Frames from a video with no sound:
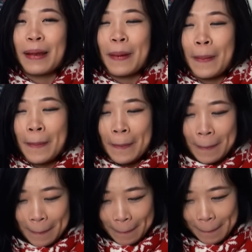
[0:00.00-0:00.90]

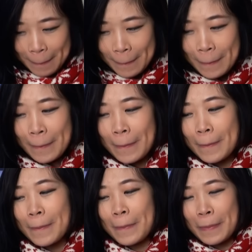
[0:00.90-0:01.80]

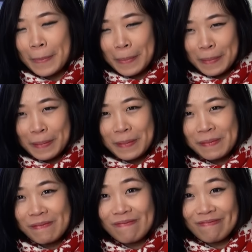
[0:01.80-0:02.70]

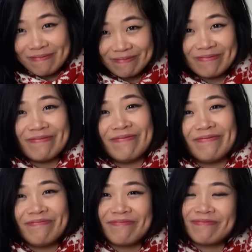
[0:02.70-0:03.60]

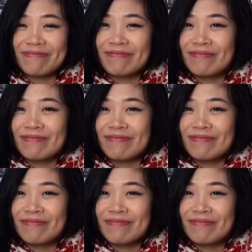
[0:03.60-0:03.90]
No words are spoken by the person on screen.